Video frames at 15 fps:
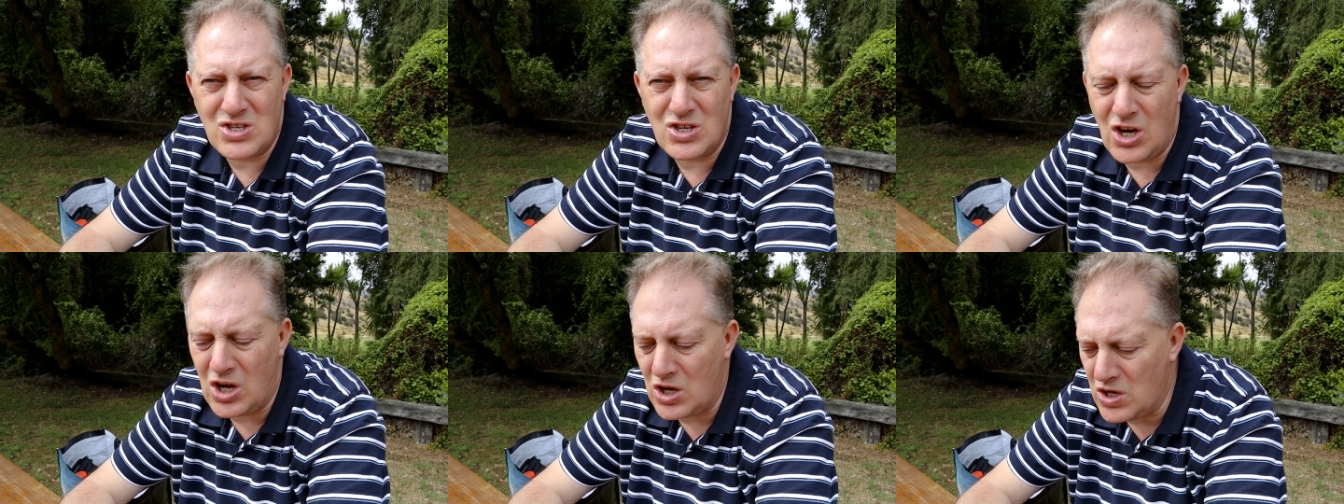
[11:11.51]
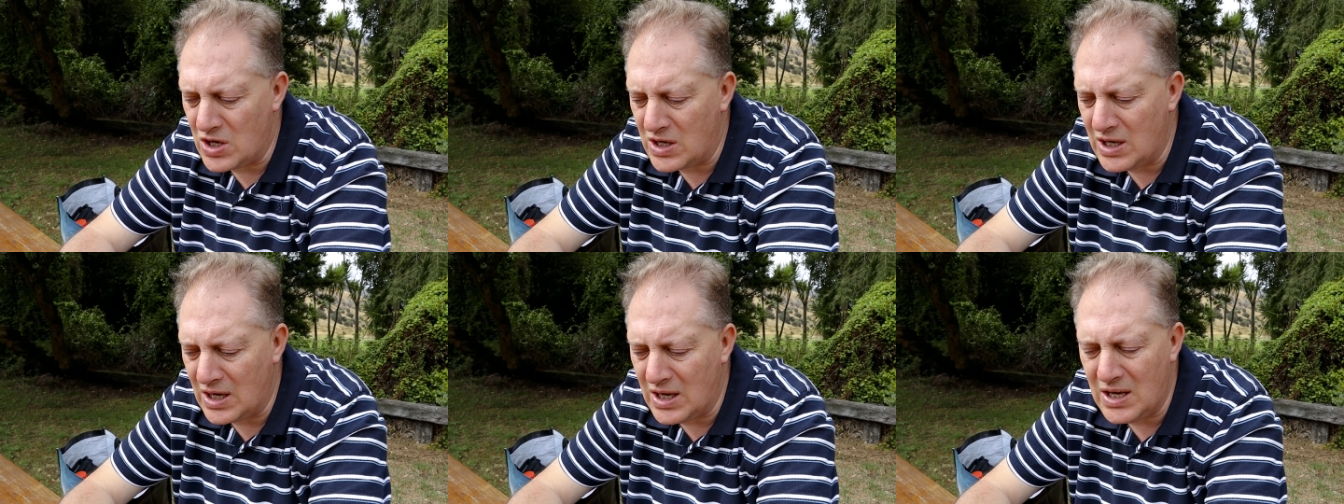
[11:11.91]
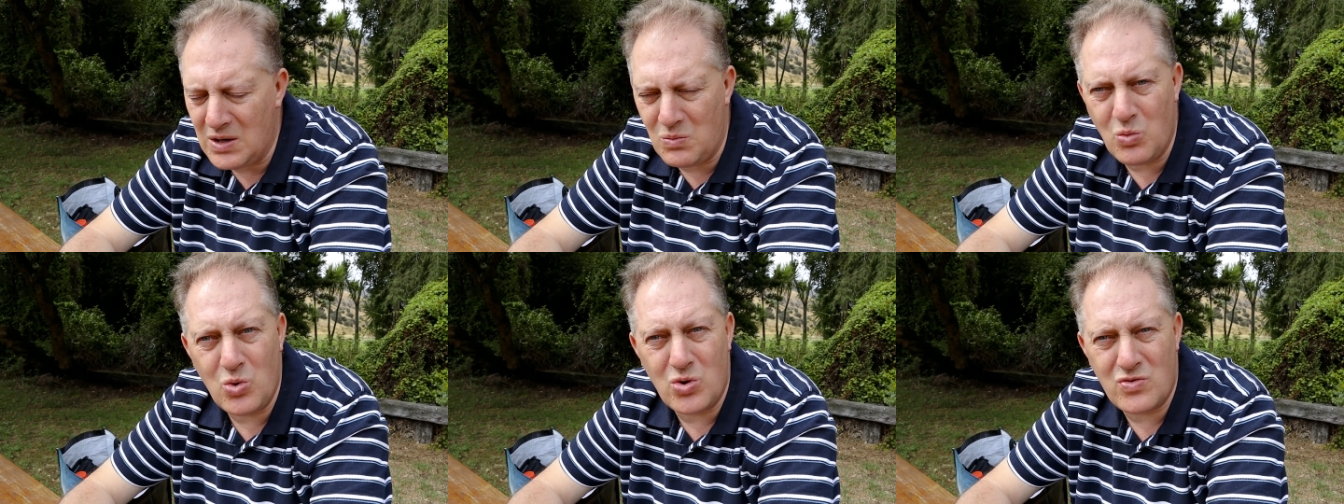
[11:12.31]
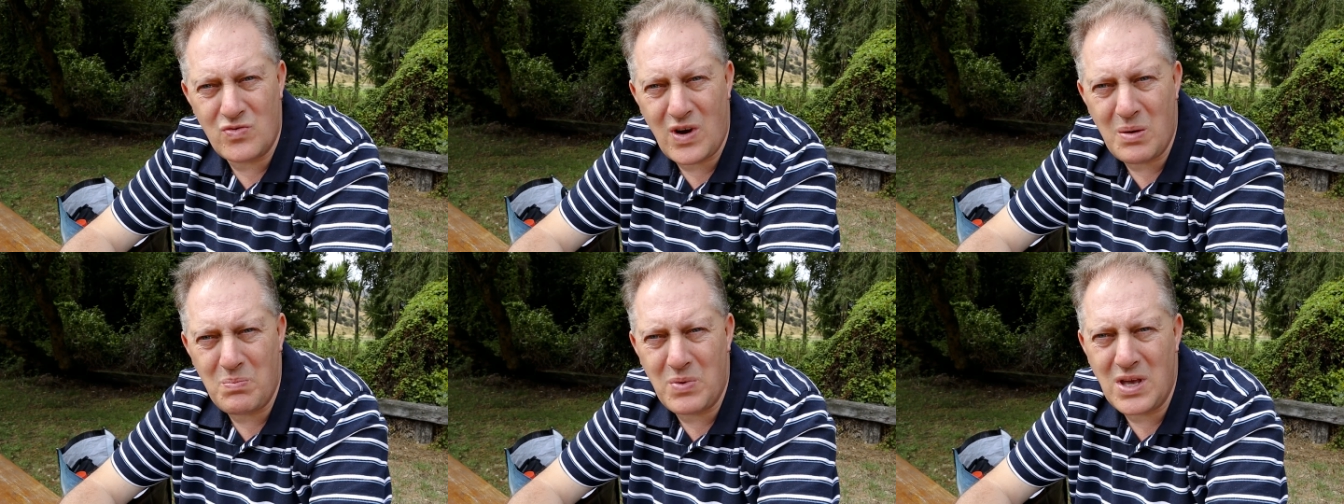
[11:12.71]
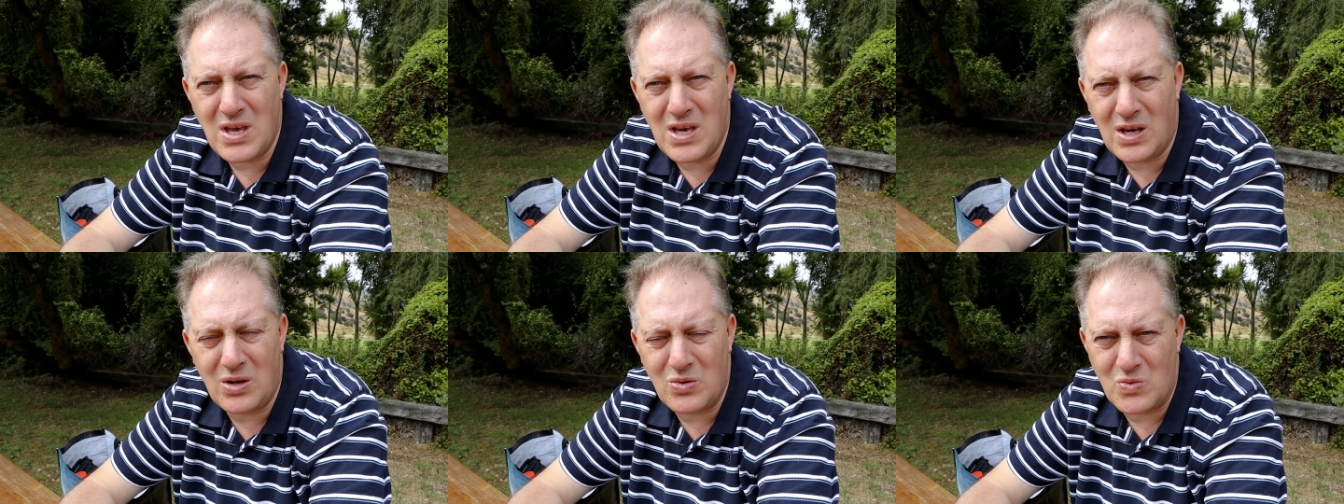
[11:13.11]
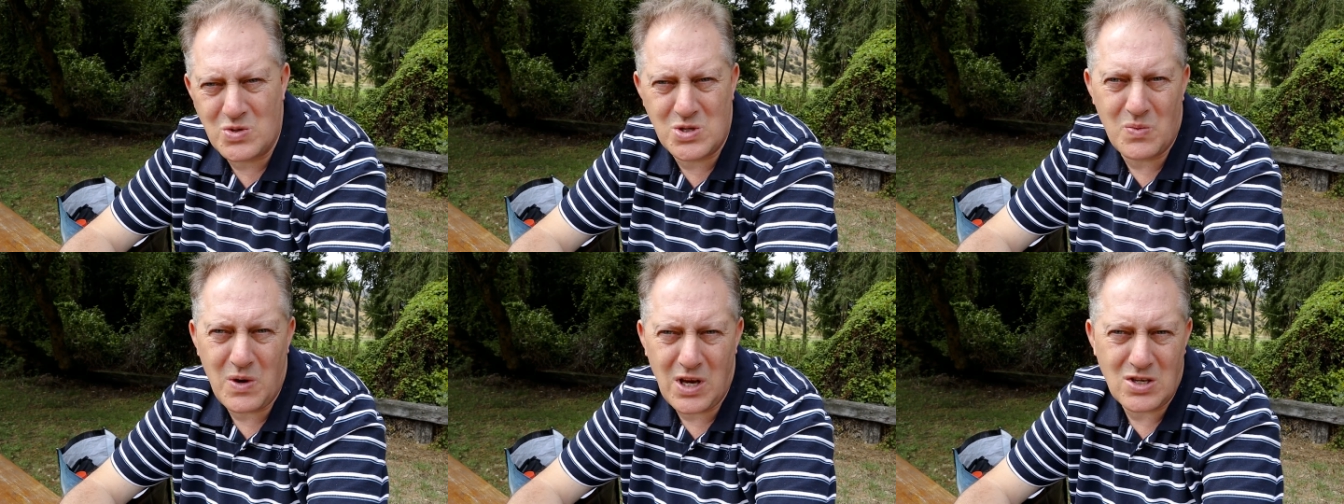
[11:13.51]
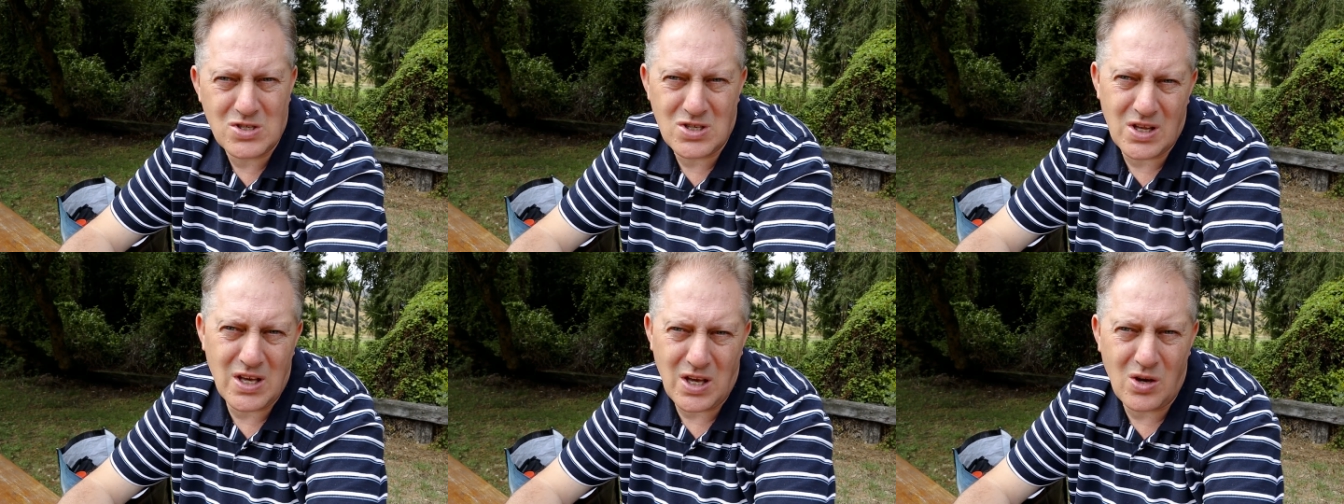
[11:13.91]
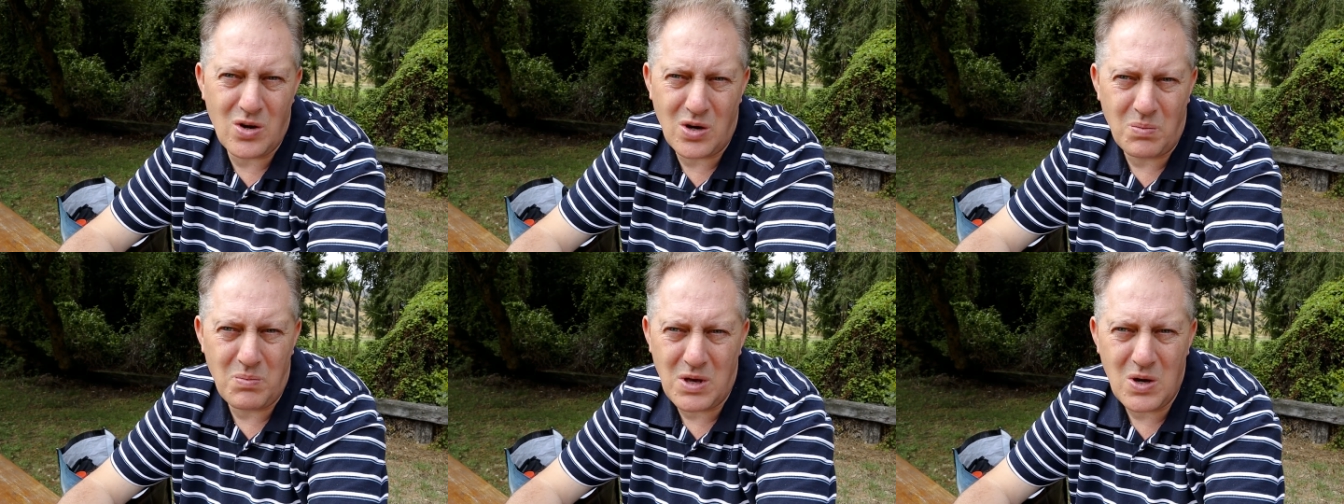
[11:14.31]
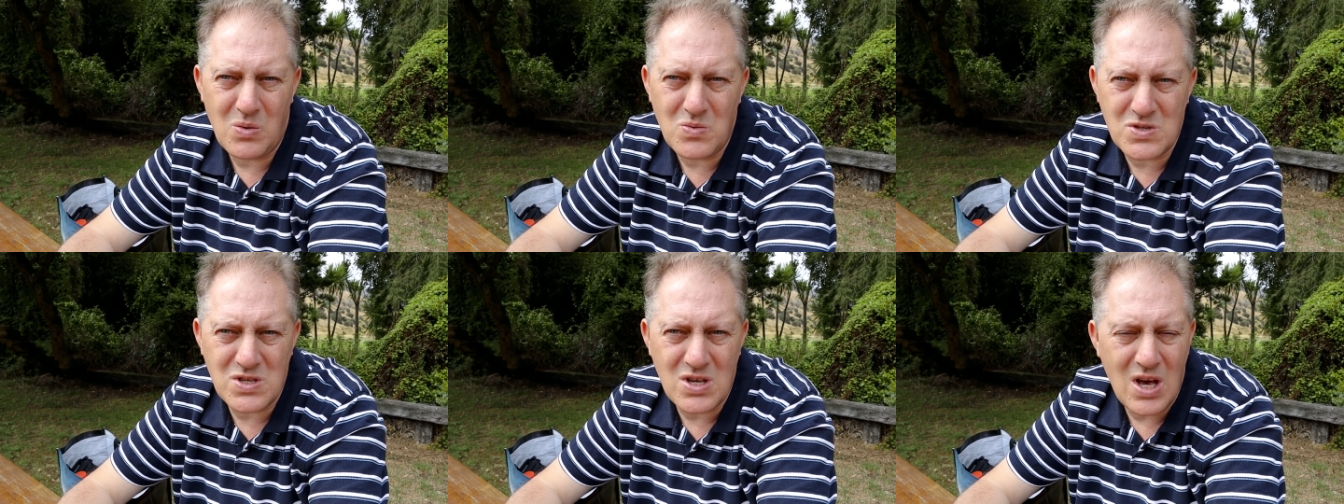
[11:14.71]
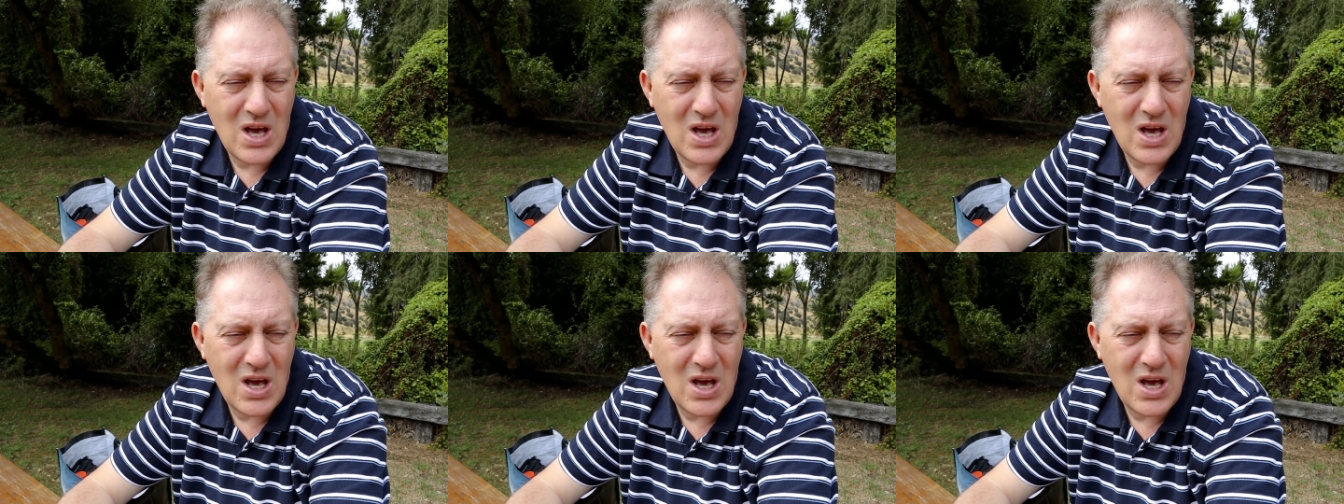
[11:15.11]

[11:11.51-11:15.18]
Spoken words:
You know, you can heat water up, but you can also actually cook meals.